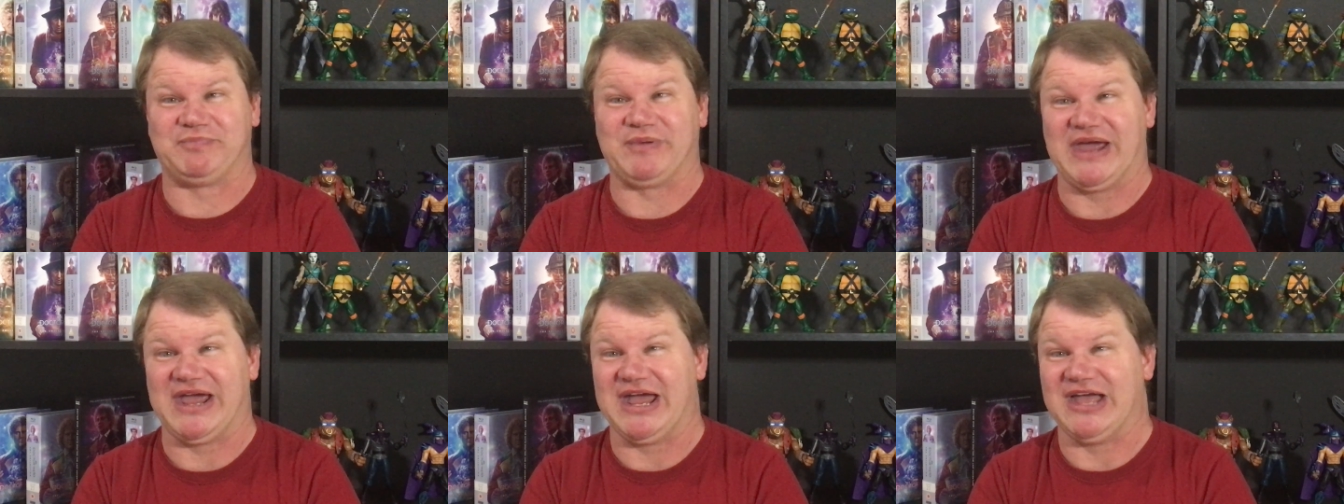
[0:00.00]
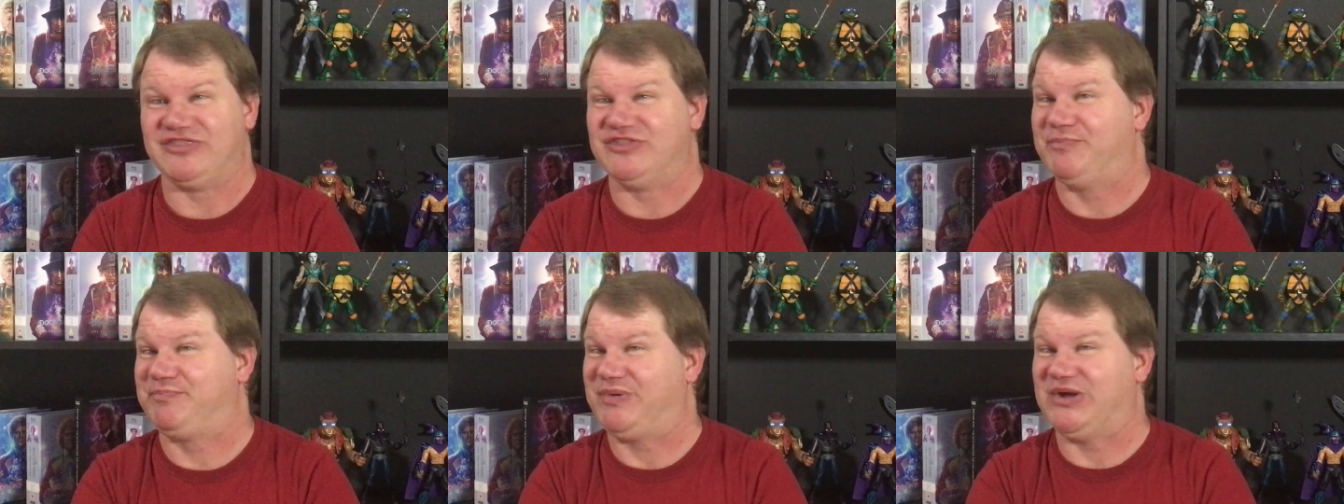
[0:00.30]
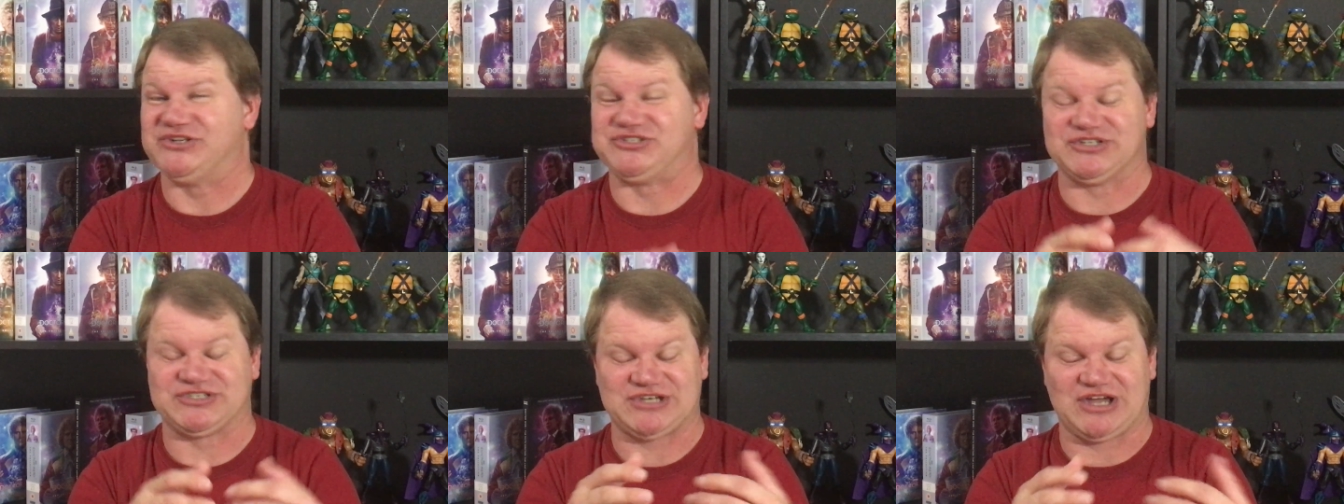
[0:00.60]
bad. The
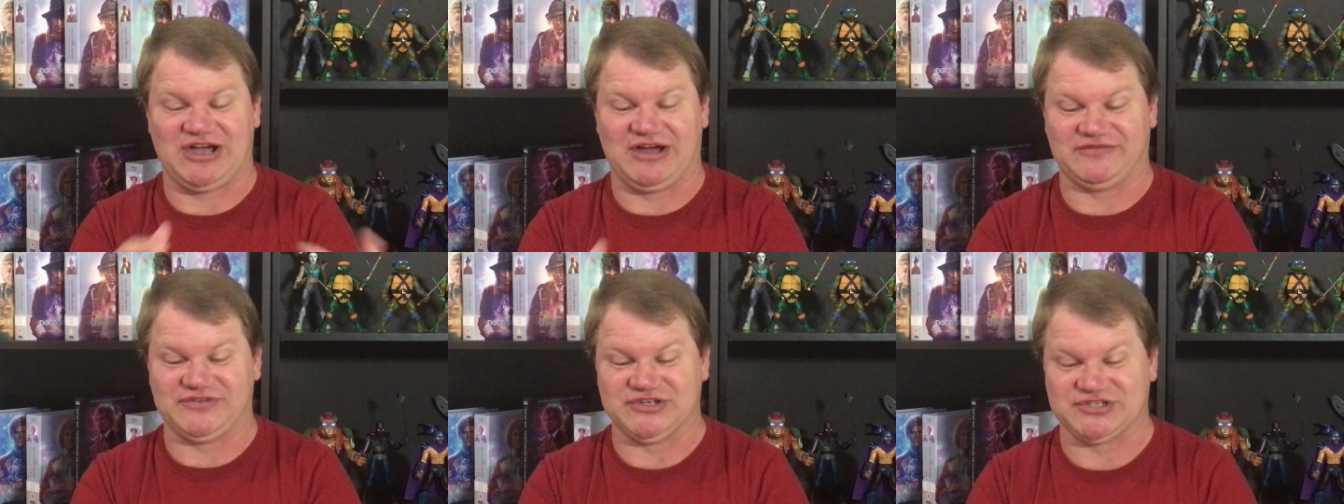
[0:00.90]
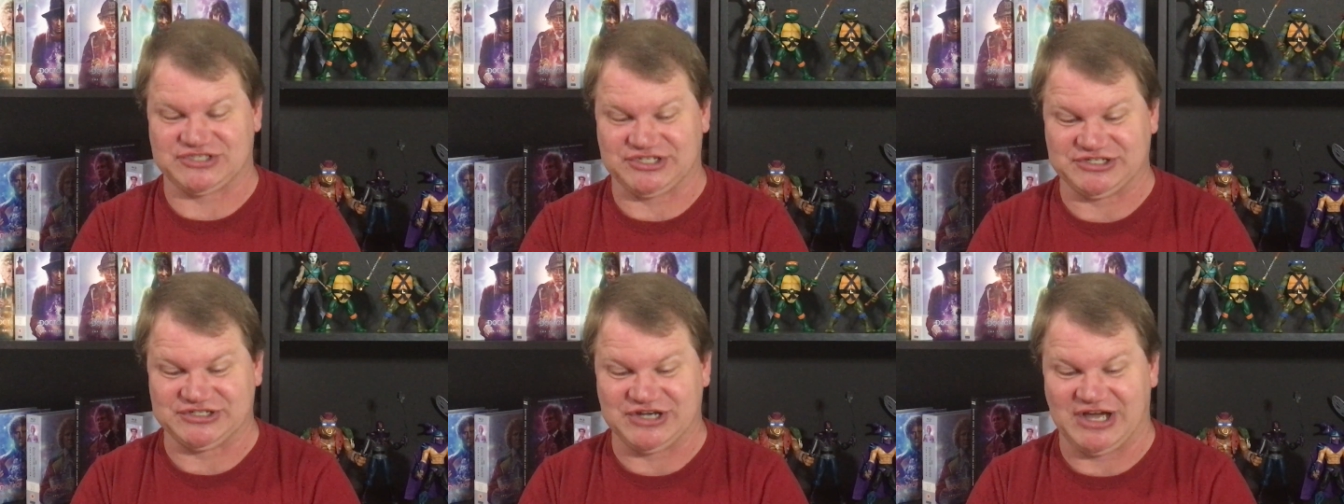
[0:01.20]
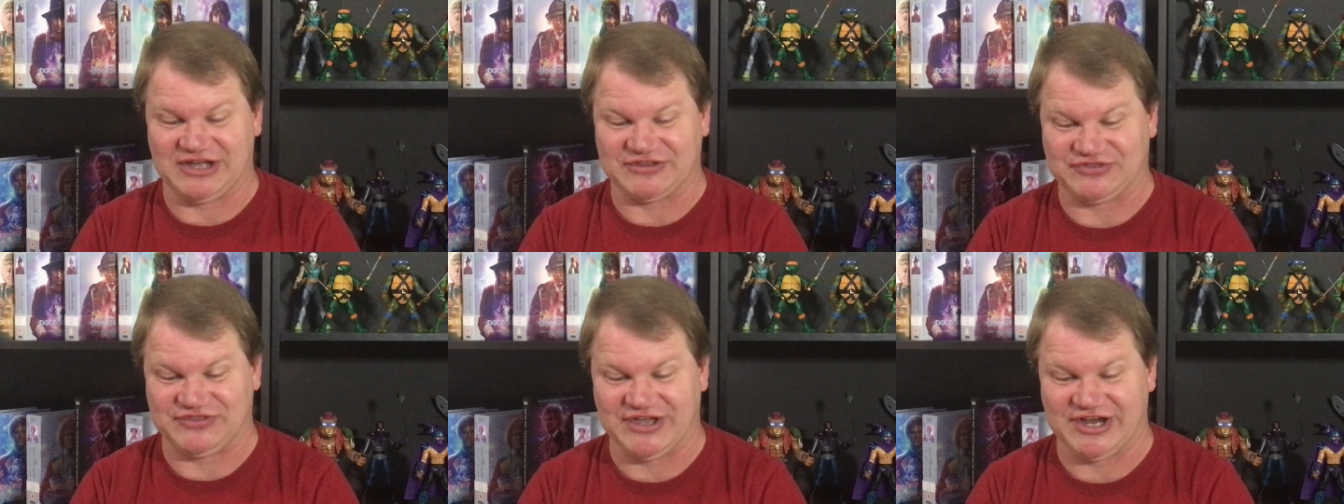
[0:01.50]
budget's obviously
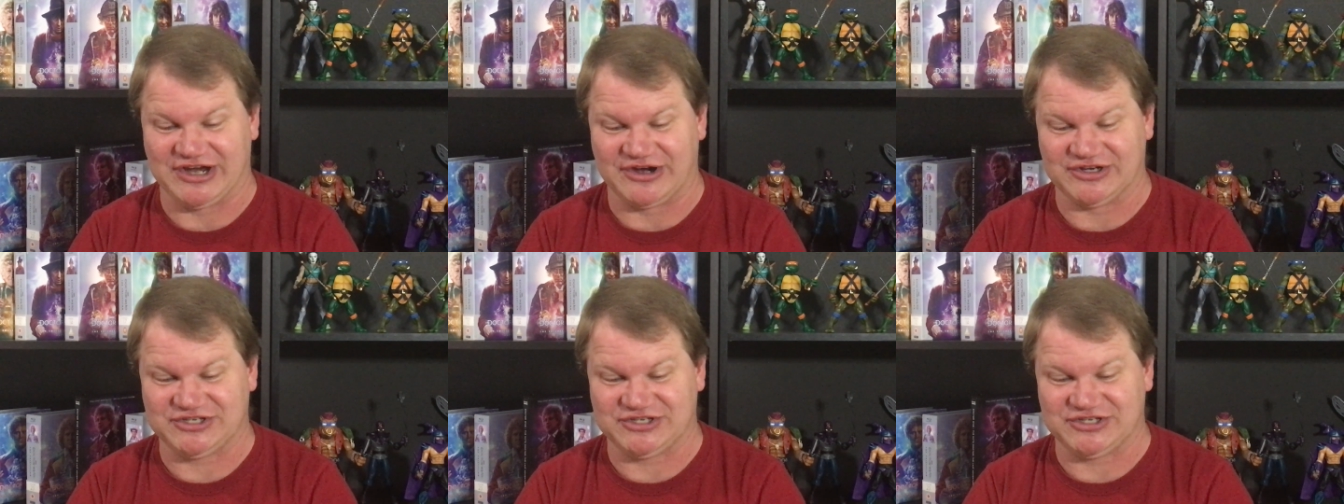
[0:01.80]
not there.